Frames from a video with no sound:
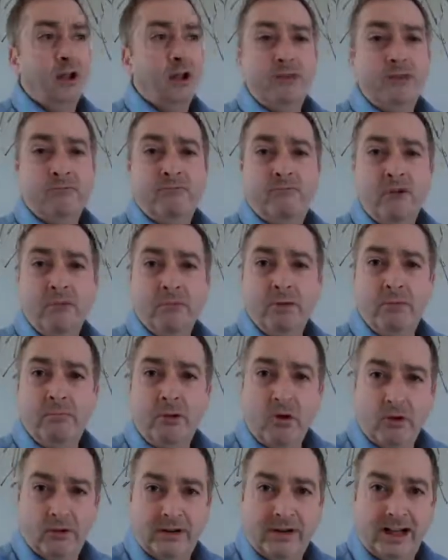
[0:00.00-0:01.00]
from the
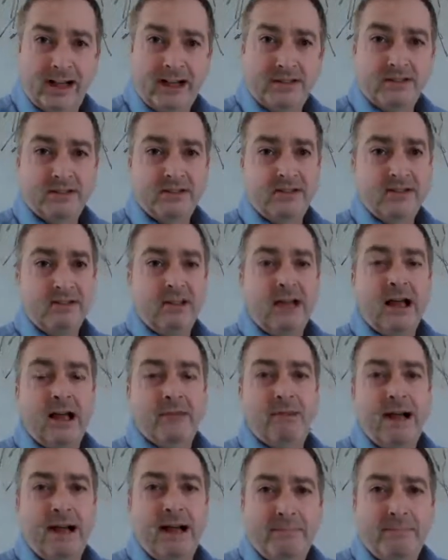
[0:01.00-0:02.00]
podcast.
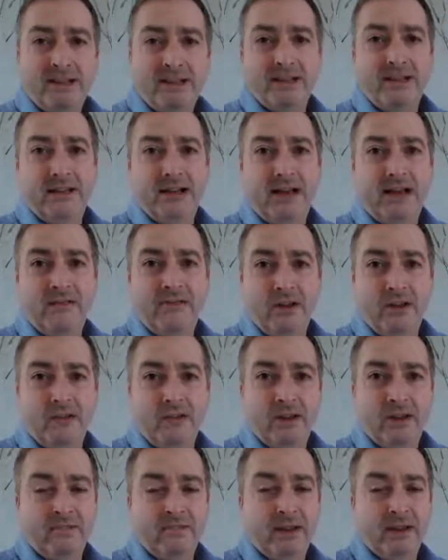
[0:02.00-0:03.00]
I'm happy to have you
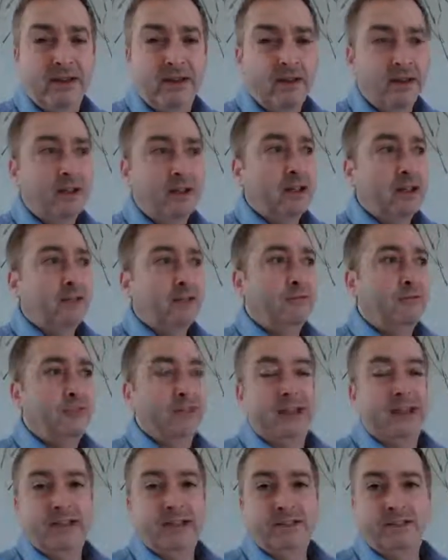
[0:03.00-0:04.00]
with me for
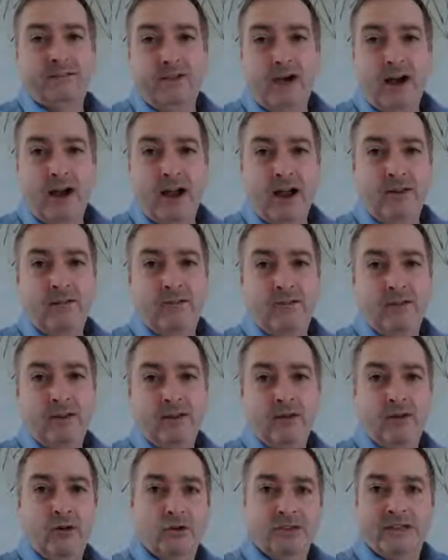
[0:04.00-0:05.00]
the next 5
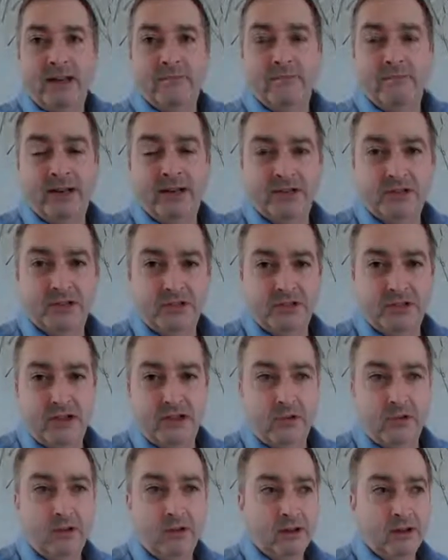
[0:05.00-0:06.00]
or 10 minutes or
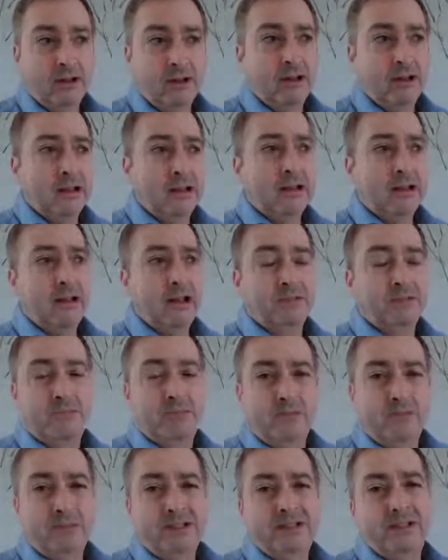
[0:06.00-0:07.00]
so. As
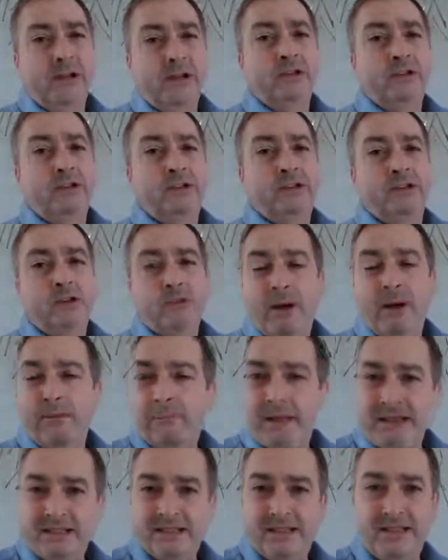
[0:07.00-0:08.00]
promised, I'm going to do my
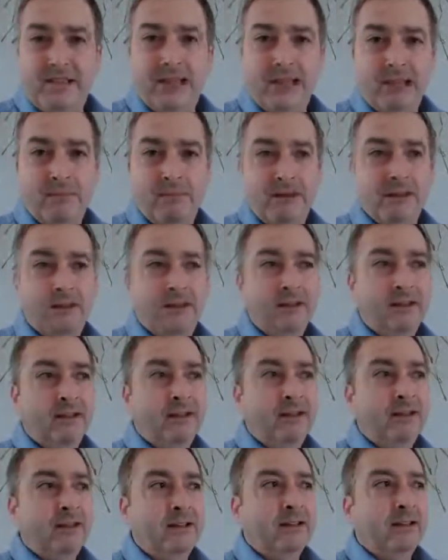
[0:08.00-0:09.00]
best to keep it
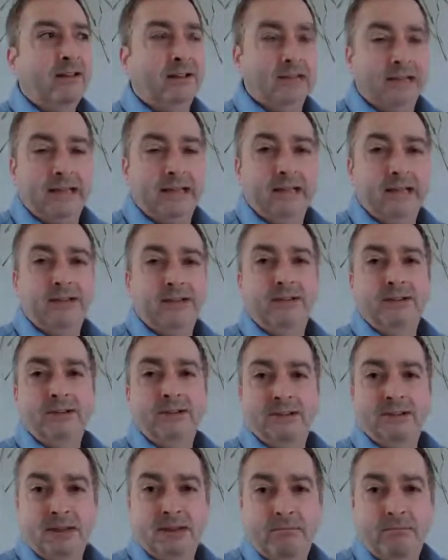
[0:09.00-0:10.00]
cleaner
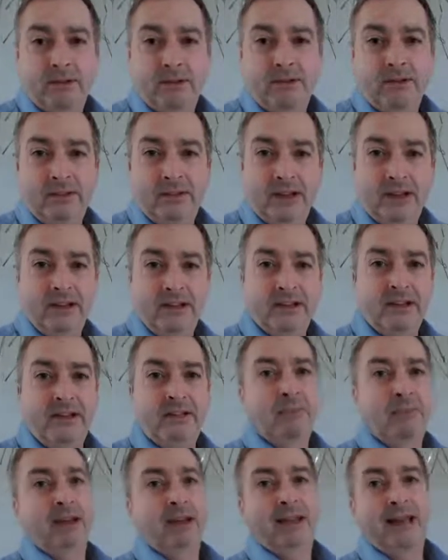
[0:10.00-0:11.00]
and simpler than I did
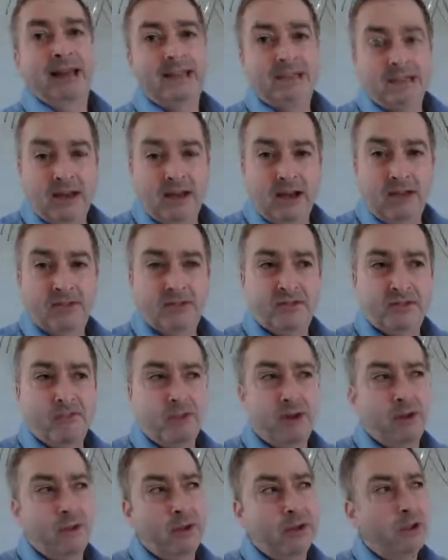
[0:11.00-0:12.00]
in my last live
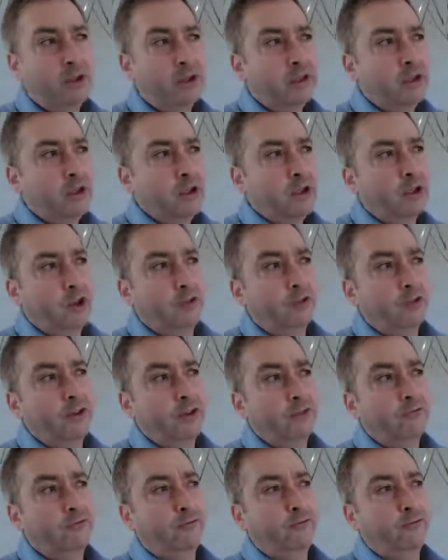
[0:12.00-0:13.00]
stream, where we
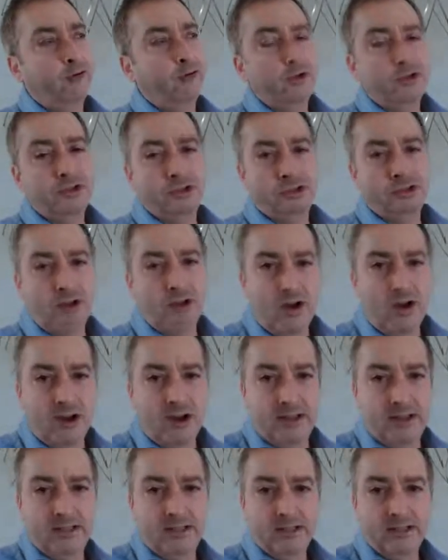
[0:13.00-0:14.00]
covered the 4
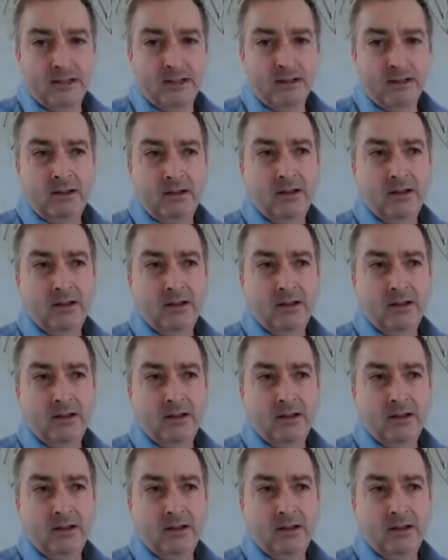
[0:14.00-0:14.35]
sides